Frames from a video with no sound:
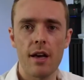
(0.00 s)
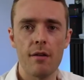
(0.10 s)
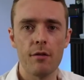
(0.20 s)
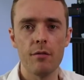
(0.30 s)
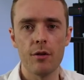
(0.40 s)

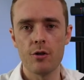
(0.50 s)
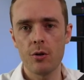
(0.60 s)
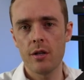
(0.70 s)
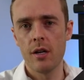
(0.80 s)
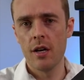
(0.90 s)
have over the
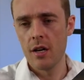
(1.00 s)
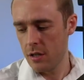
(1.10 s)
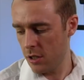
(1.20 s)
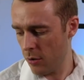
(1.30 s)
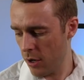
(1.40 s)
joint.
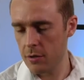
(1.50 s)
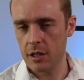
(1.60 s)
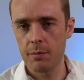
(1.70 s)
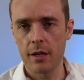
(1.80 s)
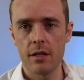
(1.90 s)
So I was
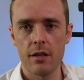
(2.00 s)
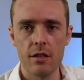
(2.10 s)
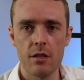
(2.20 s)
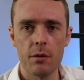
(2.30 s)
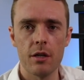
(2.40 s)
expecting
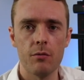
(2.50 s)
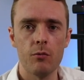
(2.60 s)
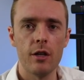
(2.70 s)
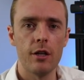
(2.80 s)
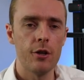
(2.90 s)
these to be
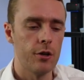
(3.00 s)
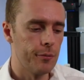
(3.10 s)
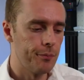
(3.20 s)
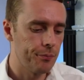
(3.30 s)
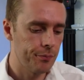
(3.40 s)
really good.
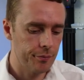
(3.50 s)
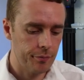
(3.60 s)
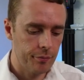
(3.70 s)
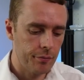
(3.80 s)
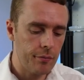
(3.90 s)

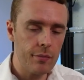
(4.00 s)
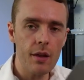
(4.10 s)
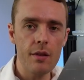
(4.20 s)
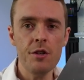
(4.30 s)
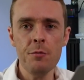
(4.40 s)

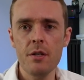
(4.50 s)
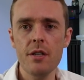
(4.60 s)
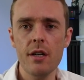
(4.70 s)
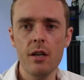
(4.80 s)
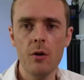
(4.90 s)
This
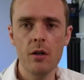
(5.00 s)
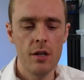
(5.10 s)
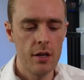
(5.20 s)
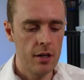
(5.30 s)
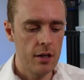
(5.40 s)
particular one
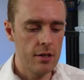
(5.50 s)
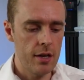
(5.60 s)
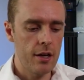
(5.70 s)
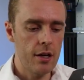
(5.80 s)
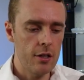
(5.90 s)
is
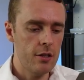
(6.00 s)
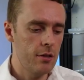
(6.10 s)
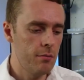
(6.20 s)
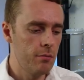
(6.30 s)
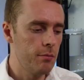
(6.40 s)
a
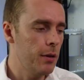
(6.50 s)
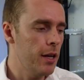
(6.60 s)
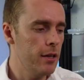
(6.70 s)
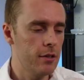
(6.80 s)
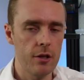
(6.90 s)
custom
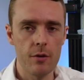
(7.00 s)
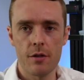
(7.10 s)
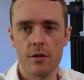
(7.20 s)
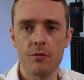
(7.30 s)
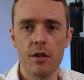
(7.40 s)
plate. So
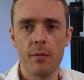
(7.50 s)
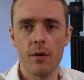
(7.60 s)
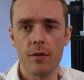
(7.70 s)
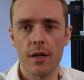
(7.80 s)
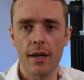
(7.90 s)
it's
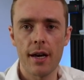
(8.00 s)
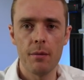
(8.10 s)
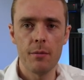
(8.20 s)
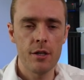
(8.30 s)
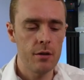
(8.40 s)
3mm thick
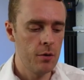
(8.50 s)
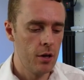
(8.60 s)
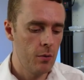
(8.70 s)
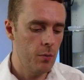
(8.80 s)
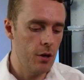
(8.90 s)
aluminium
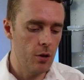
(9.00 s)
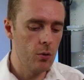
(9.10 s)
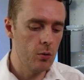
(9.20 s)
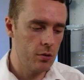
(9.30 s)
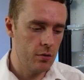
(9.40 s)
with the
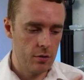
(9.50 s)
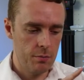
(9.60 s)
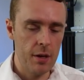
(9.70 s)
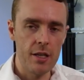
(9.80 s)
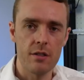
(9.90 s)
holes
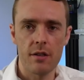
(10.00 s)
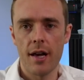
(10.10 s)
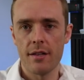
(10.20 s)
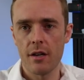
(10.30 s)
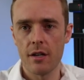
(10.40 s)
spaced
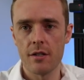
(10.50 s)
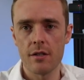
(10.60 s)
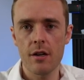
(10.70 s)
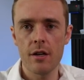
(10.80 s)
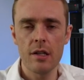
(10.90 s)
as I
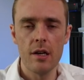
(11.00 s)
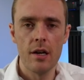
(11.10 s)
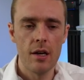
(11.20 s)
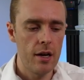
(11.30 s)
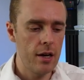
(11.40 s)
desired.
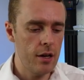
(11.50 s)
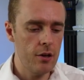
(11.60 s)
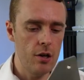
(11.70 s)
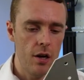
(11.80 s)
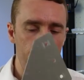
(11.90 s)
And I
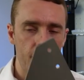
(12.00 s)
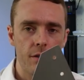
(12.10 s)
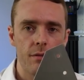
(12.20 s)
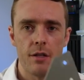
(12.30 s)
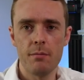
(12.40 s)
got a bunch
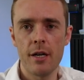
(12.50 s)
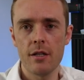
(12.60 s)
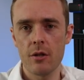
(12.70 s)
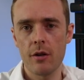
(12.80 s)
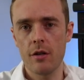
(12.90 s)
of these
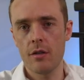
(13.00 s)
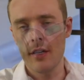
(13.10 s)
made so I could